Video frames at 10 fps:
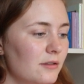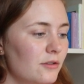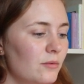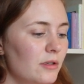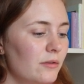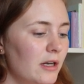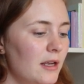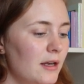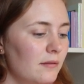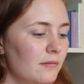Should we
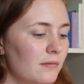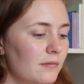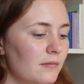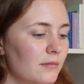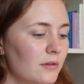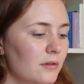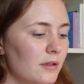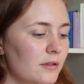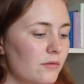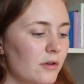try that?
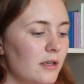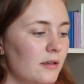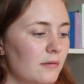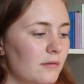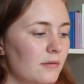Let's try.